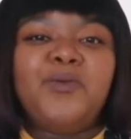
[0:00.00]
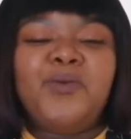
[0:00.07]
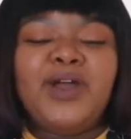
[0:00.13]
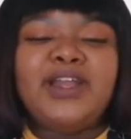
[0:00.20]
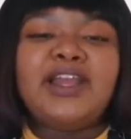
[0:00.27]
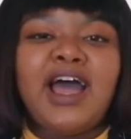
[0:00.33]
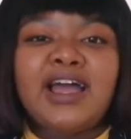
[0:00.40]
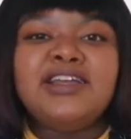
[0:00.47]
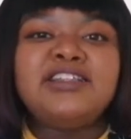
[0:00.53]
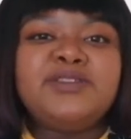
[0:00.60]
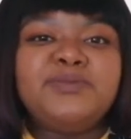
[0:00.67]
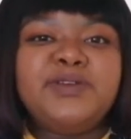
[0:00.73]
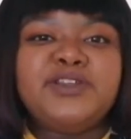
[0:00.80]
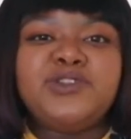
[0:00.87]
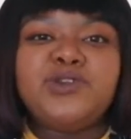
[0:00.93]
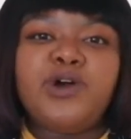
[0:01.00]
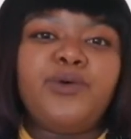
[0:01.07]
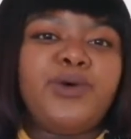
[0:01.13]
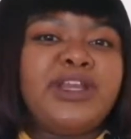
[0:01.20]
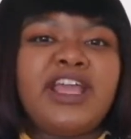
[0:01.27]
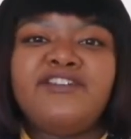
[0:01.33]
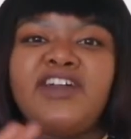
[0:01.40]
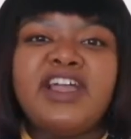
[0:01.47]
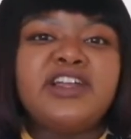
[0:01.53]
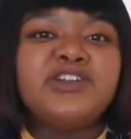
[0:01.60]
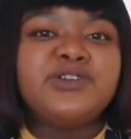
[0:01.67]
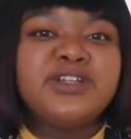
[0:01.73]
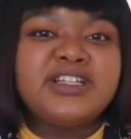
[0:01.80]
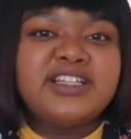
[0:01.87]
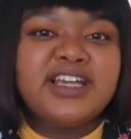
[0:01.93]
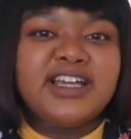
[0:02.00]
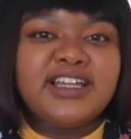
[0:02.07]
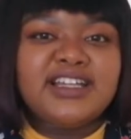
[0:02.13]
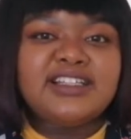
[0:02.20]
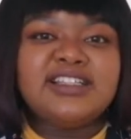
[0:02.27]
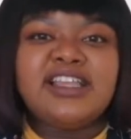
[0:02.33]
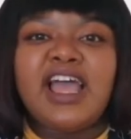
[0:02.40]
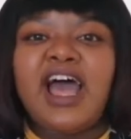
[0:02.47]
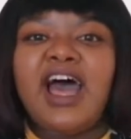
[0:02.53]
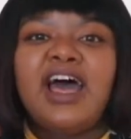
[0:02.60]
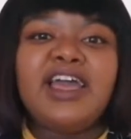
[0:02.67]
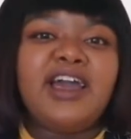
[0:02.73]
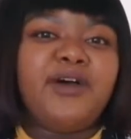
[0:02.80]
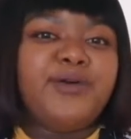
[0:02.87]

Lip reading: when I speak to her, whenever I greet her and I say hi,